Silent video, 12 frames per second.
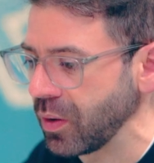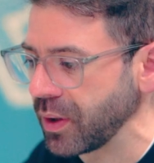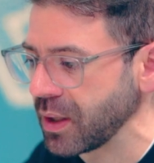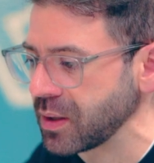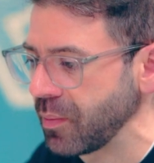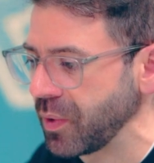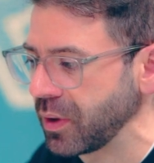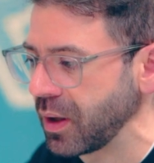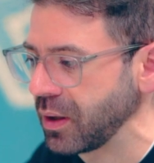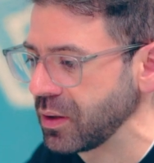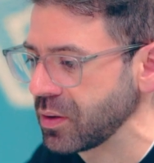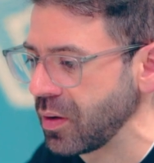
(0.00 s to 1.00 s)
that's something
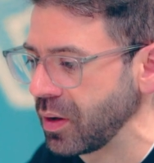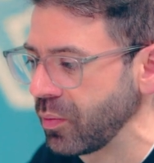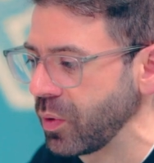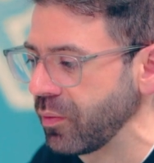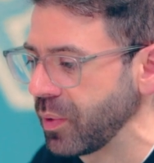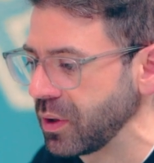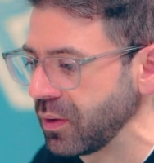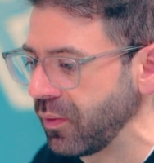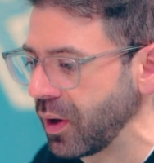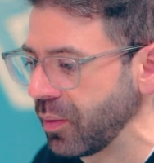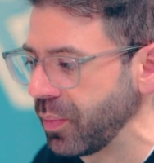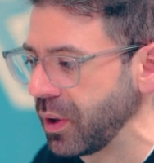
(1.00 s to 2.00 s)
that internally we've been
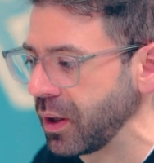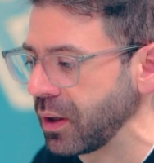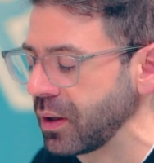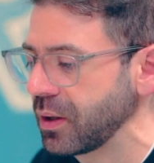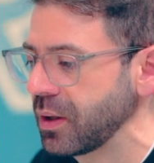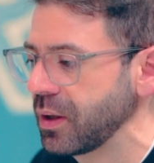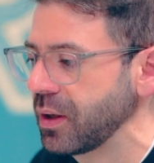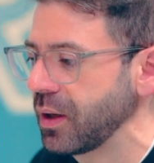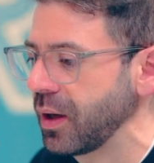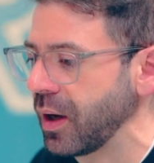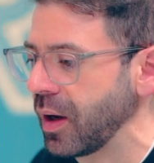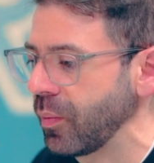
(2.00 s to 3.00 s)
developing,
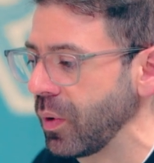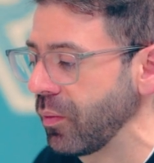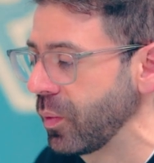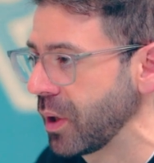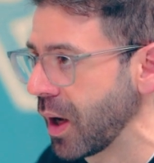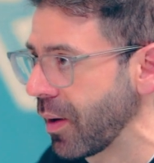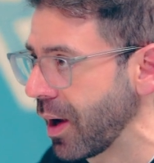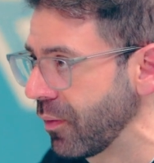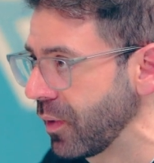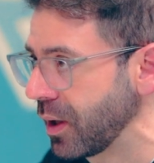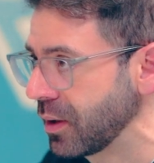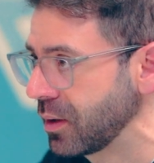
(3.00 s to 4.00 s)
and we now
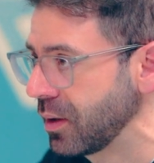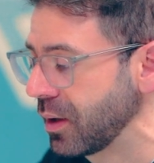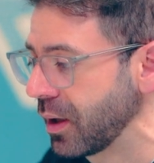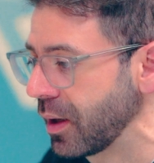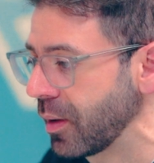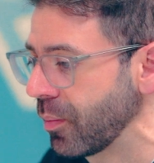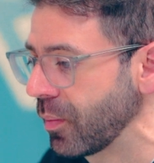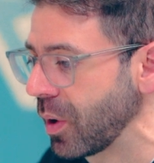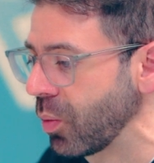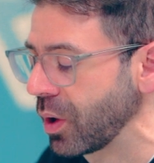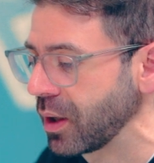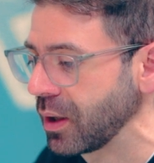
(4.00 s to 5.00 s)
have a
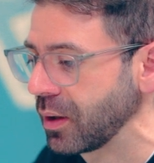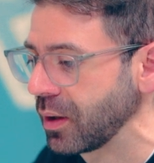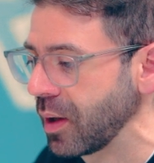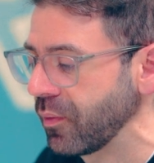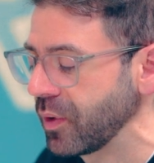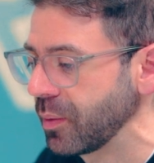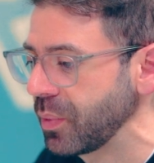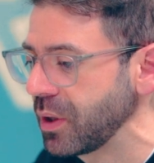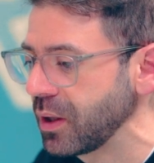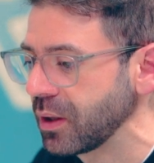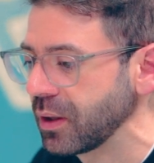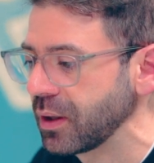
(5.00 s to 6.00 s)
working
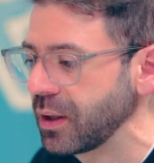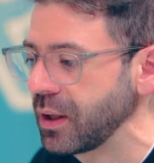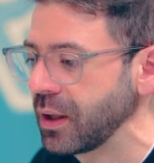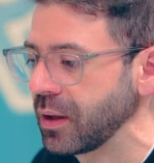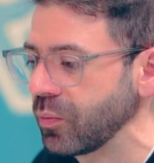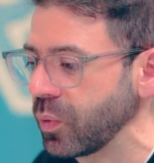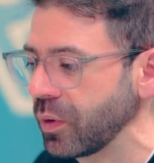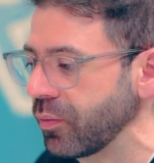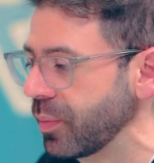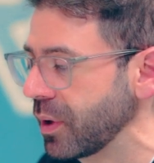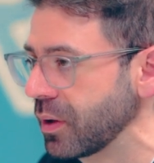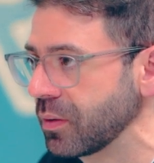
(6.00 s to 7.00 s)
MVP, and
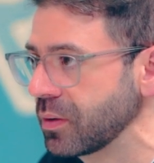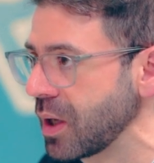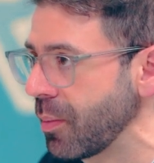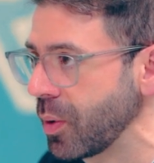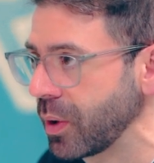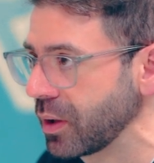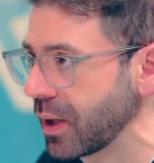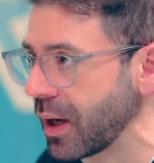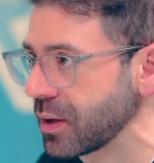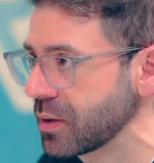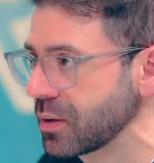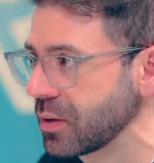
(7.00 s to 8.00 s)
we've been demoing
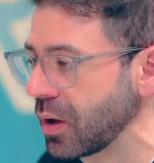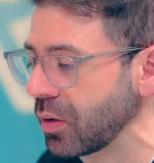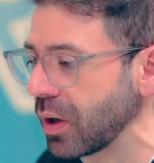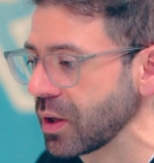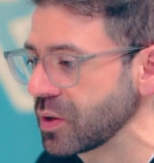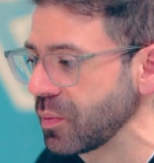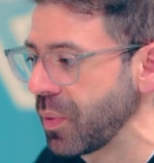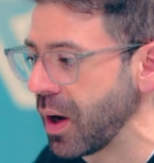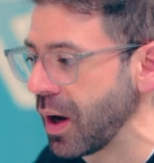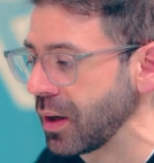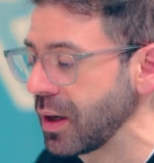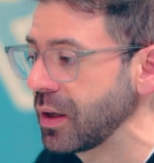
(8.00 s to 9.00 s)
that across
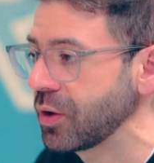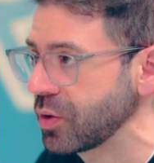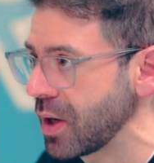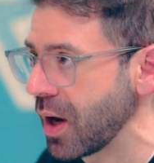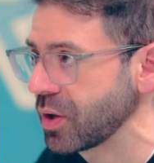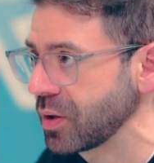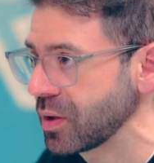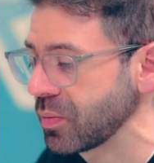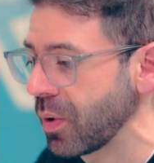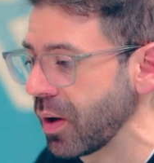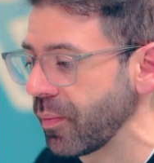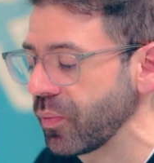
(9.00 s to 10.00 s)
Japan and internationally
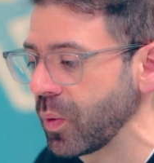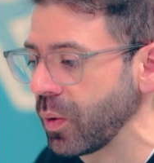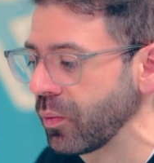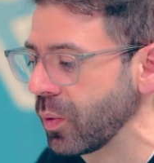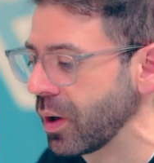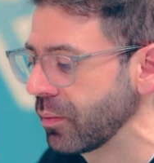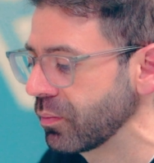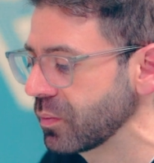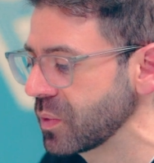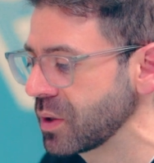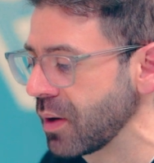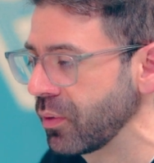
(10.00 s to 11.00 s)
as well. And we've won
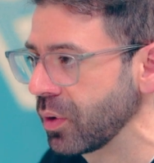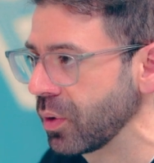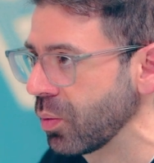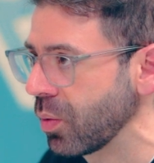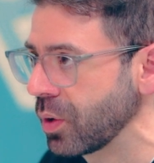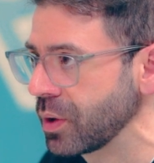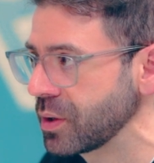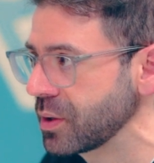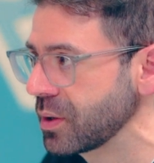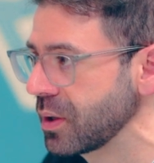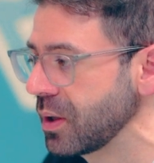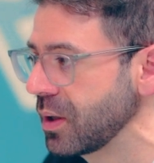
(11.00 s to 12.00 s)
several awards